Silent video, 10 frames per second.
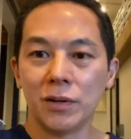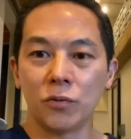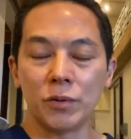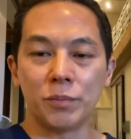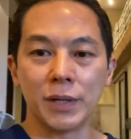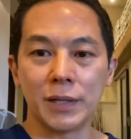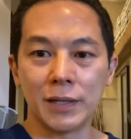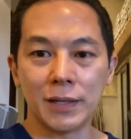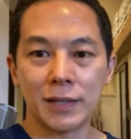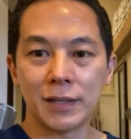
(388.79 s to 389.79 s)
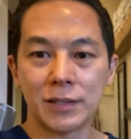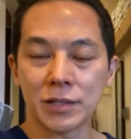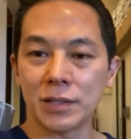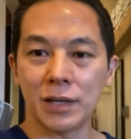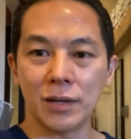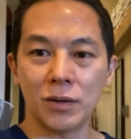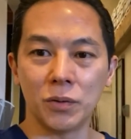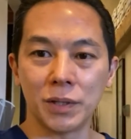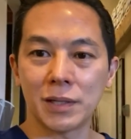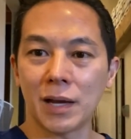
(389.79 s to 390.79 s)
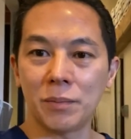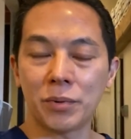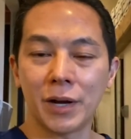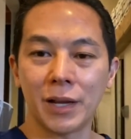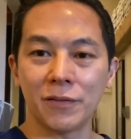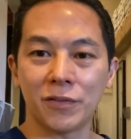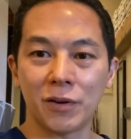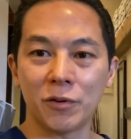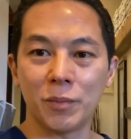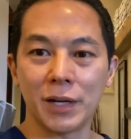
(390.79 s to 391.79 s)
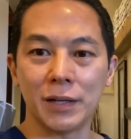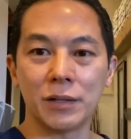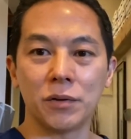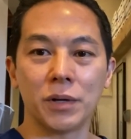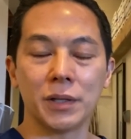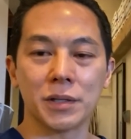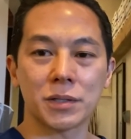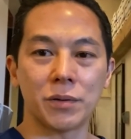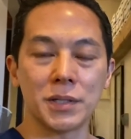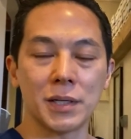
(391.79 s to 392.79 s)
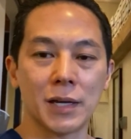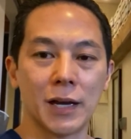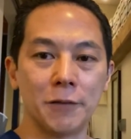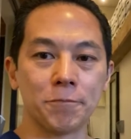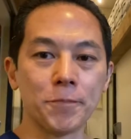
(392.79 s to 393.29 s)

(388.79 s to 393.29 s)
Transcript: We've been just holding tight, praying for everybody during this crazy time,